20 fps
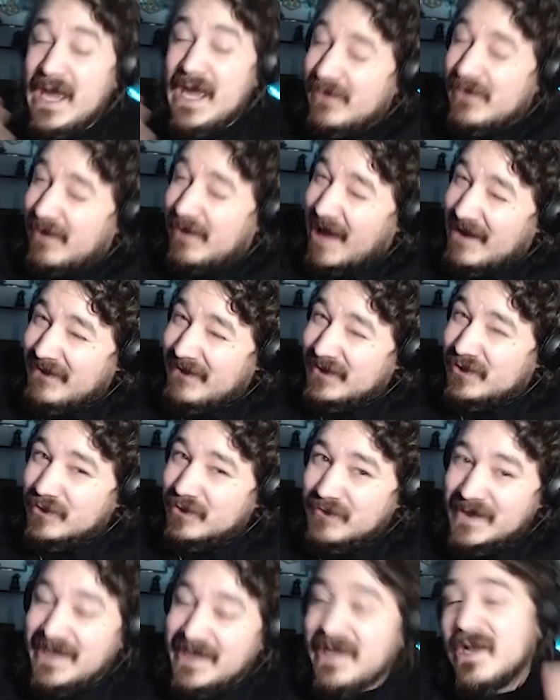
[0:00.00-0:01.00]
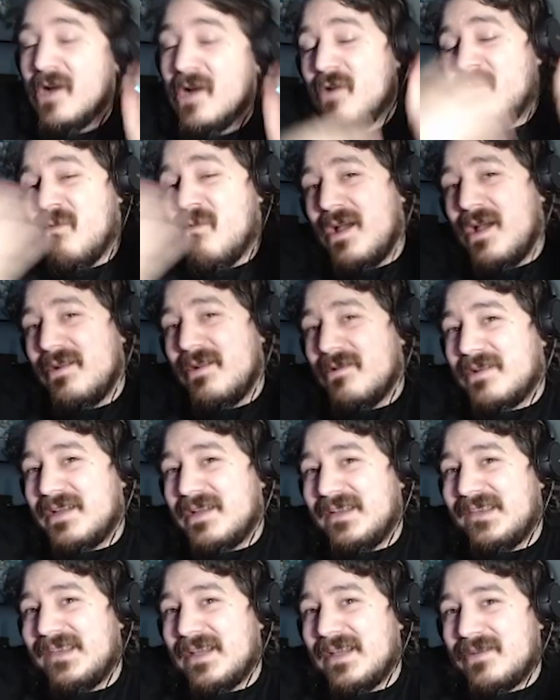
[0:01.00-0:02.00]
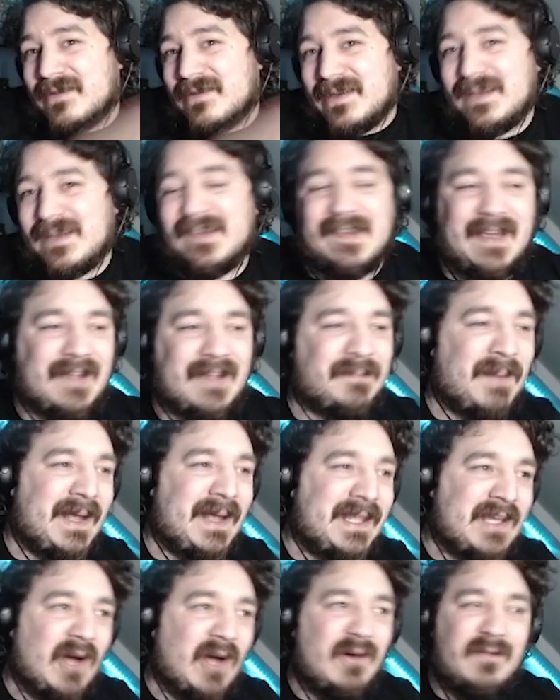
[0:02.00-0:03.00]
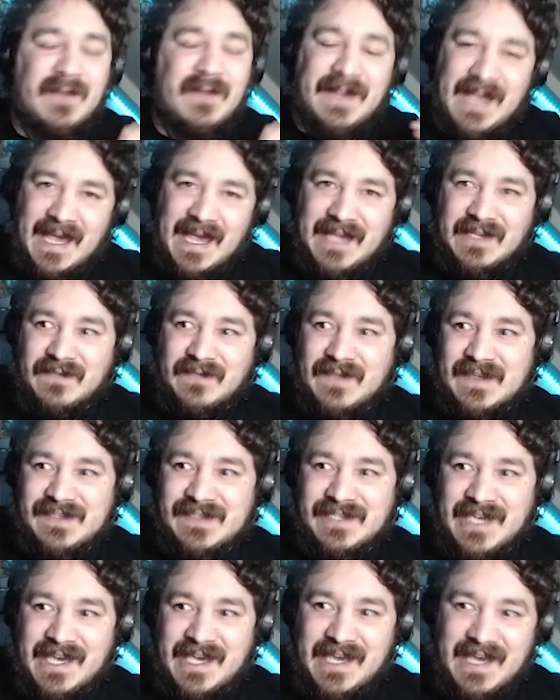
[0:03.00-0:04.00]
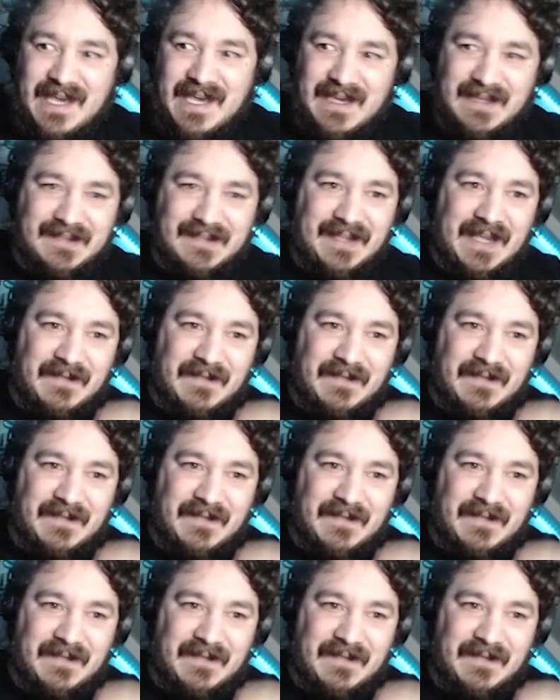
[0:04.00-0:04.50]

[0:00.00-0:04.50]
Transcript: If you haven't already, why not consider it? Because I think it's my goal for the end of this year is to hit